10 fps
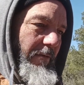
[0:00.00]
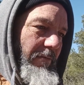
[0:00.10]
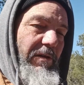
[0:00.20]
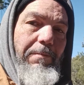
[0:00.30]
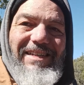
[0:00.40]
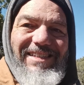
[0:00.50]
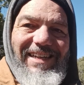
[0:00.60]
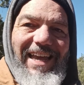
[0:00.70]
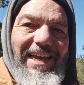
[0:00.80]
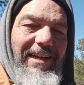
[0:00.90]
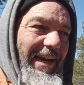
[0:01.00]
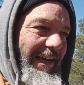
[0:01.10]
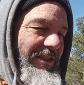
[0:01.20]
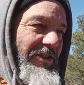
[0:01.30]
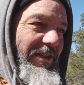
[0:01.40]
domesticated, I
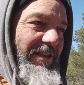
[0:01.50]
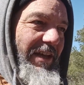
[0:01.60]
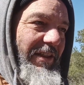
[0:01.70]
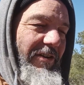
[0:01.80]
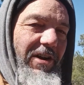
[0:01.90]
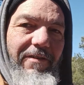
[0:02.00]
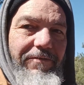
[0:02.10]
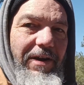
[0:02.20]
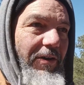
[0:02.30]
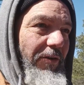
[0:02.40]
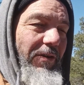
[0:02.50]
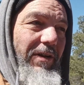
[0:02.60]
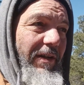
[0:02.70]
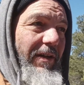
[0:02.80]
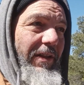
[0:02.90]
guess you could say. They were not feral.
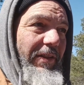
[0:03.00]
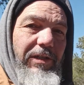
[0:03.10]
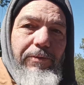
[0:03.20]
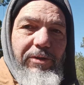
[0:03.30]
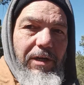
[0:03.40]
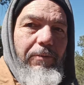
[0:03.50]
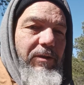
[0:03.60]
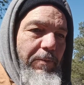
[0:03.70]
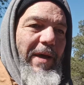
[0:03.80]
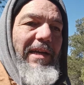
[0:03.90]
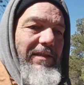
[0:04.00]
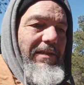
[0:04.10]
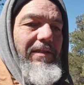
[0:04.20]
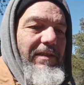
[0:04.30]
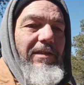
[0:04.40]
These were someone's pets,
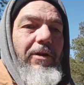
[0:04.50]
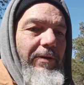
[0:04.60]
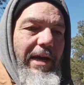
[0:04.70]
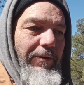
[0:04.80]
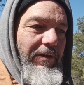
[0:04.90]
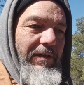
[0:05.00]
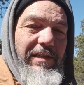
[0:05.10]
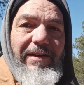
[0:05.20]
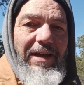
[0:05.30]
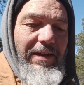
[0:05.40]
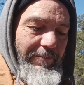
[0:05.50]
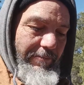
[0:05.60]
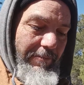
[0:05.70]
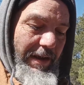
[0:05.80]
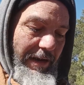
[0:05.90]
no doubt, because I've had
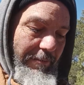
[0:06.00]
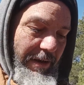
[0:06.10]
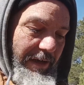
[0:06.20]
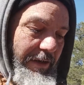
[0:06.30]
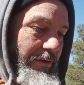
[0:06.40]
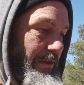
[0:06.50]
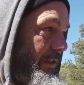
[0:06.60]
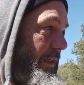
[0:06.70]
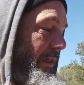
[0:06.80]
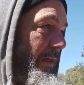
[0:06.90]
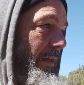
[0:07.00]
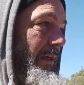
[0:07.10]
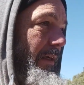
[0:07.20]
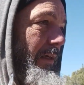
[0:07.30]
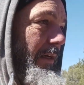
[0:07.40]
many goats
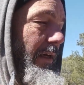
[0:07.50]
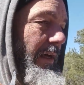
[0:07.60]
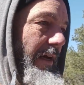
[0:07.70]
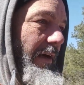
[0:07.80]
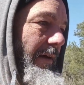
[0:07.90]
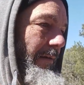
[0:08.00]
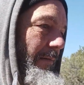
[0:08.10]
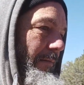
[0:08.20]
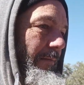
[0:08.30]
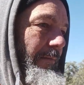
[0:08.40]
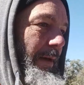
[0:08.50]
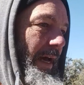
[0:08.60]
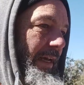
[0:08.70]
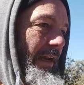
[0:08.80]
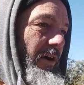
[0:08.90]

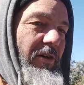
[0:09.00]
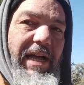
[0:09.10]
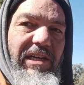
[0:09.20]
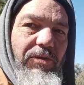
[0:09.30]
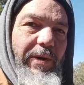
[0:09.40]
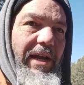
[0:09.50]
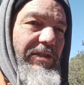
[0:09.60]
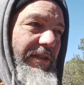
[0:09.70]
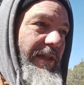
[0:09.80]
back at our last ranch,